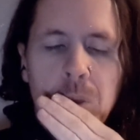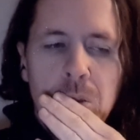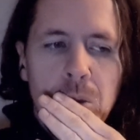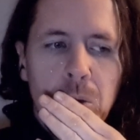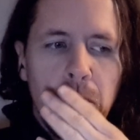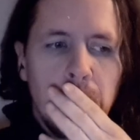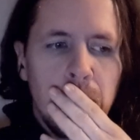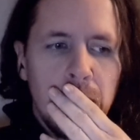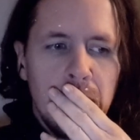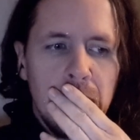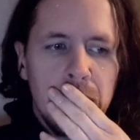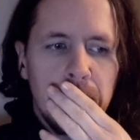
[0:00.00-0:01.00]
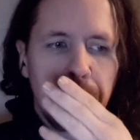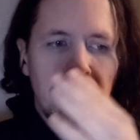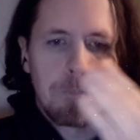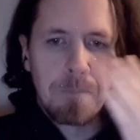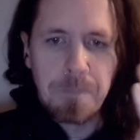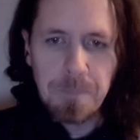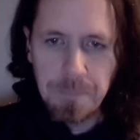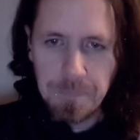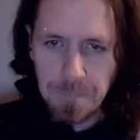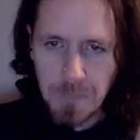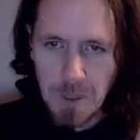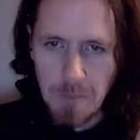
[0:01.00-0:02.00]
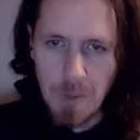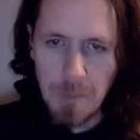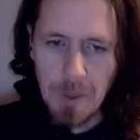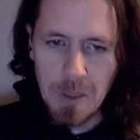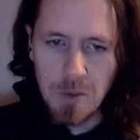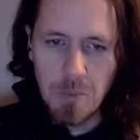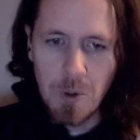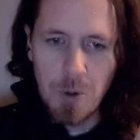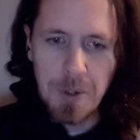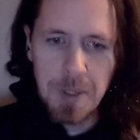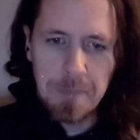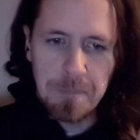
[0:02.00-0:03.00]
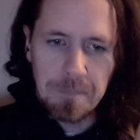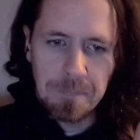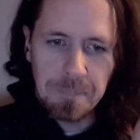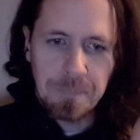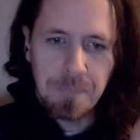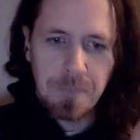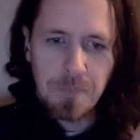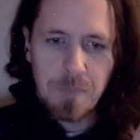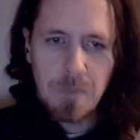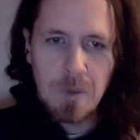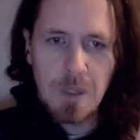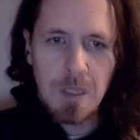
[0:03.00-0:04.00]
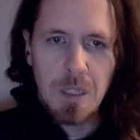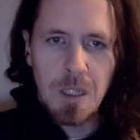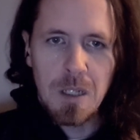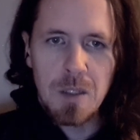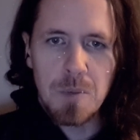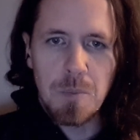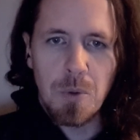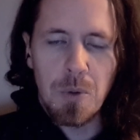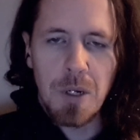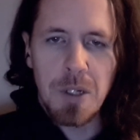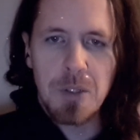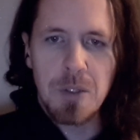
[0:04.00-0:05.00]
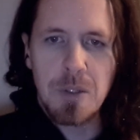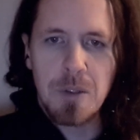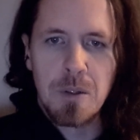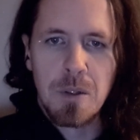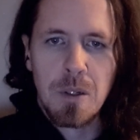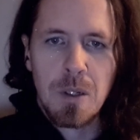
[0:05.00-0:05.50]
So yes, memento mori, inspiration,